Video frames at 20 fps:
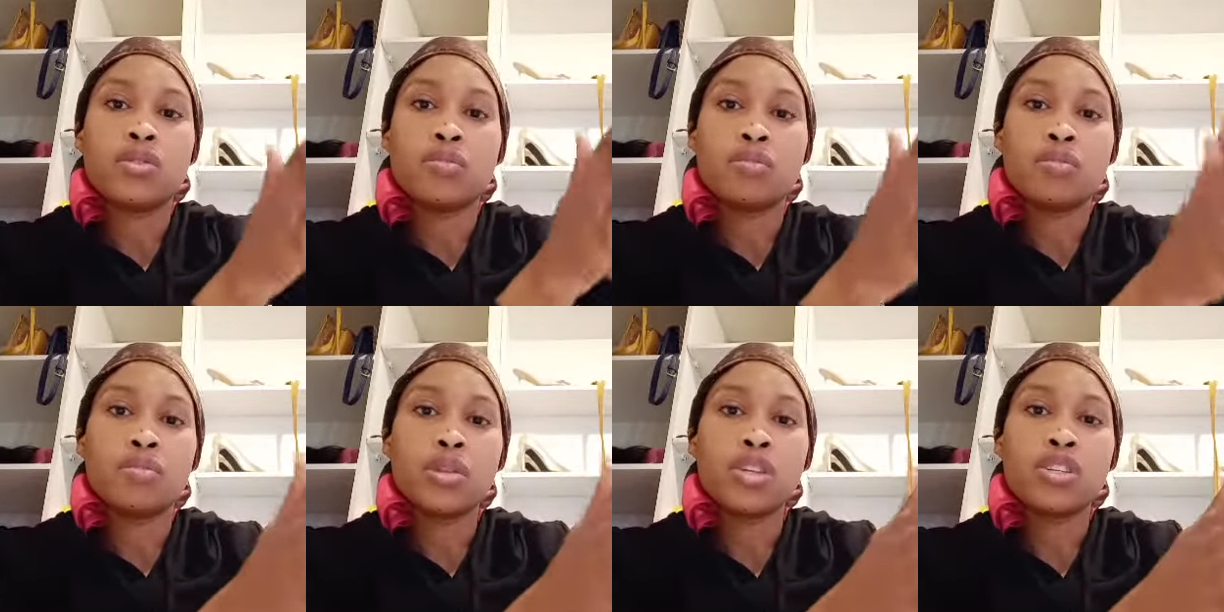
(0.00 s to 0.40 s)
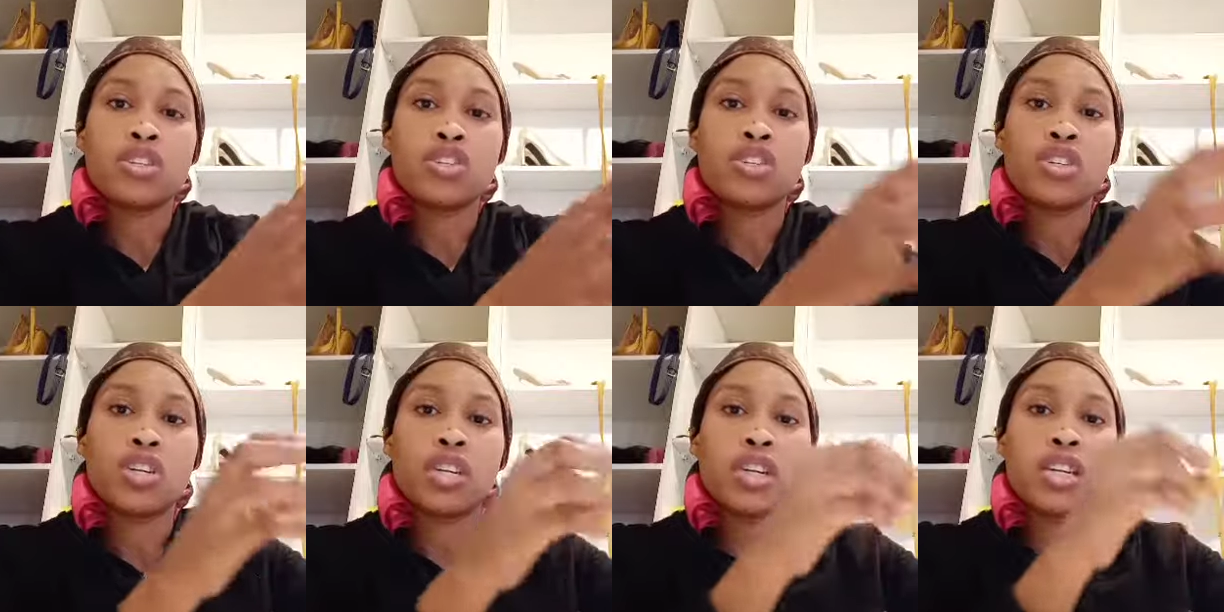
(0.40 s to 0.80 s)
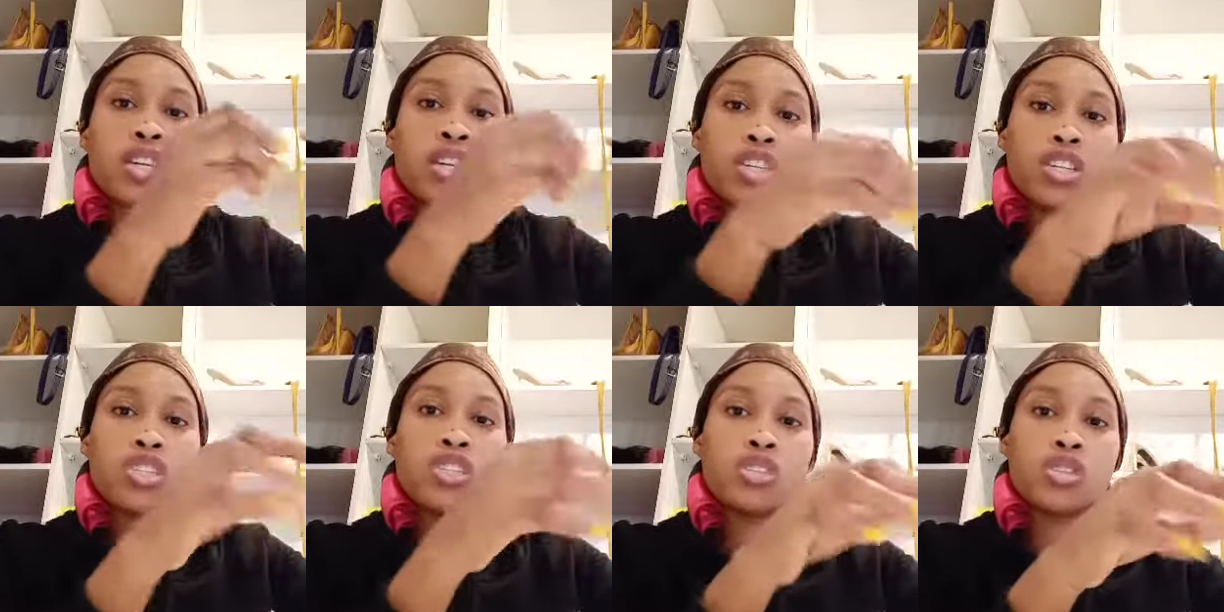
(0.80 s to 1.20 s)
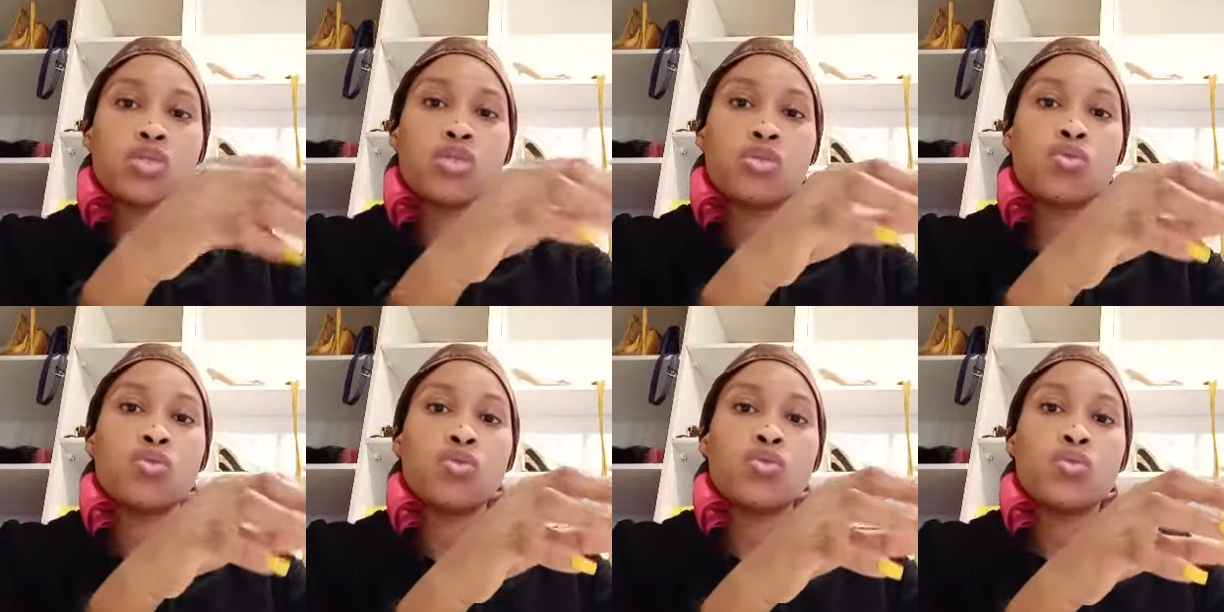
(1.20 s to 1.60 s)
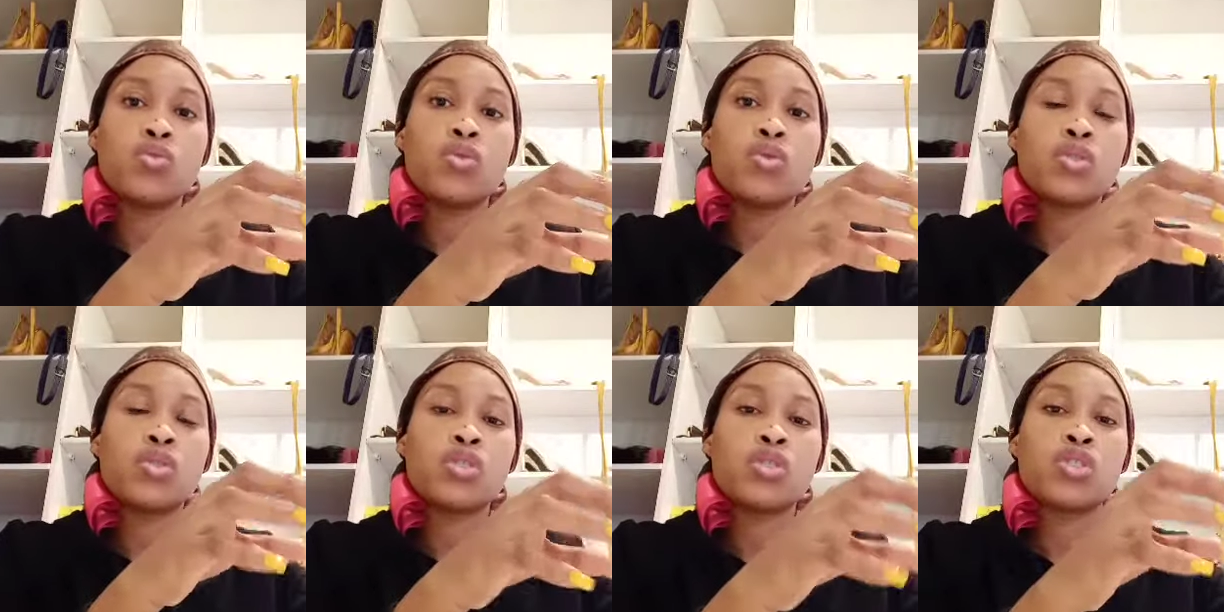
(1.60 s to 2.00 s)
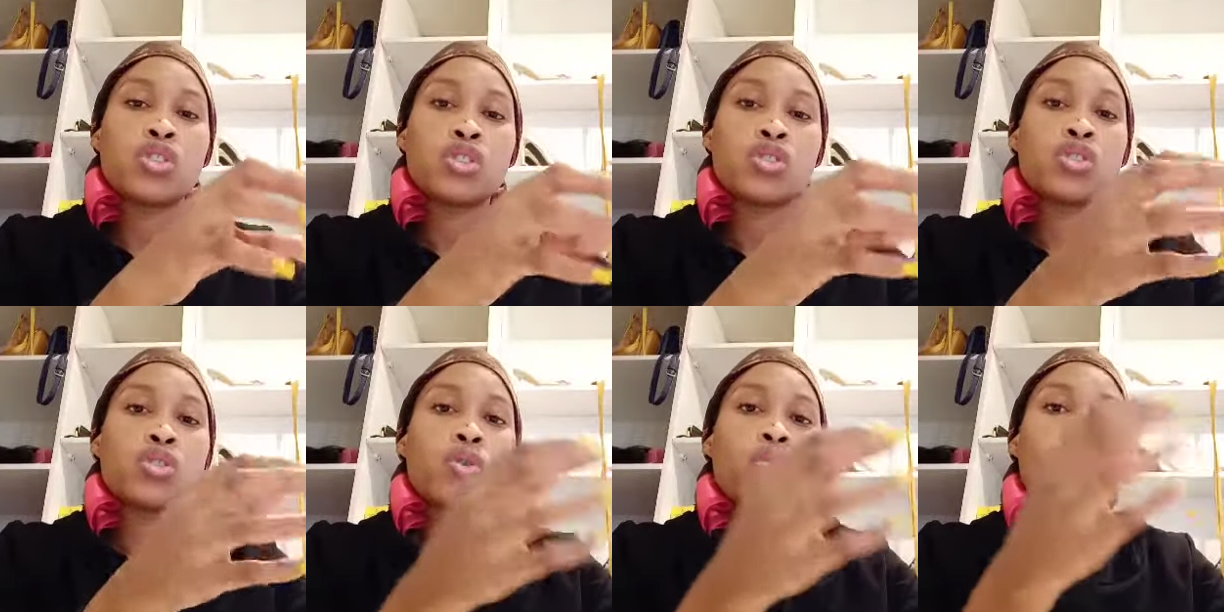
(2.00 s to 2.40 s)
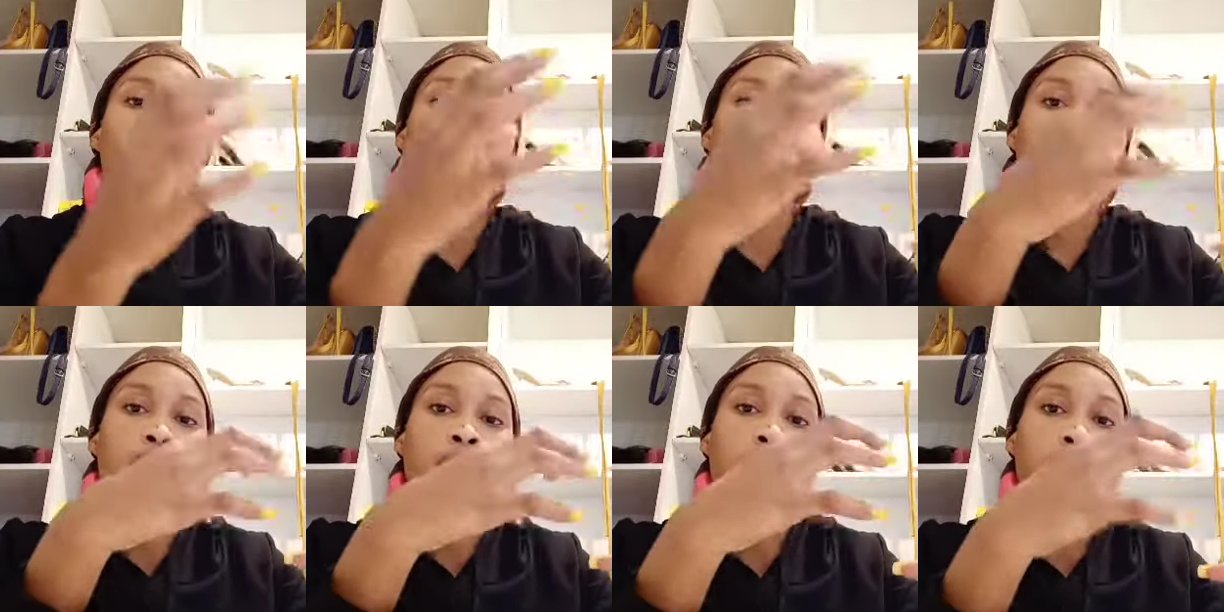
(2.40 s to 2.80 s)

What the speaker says: mixture, just so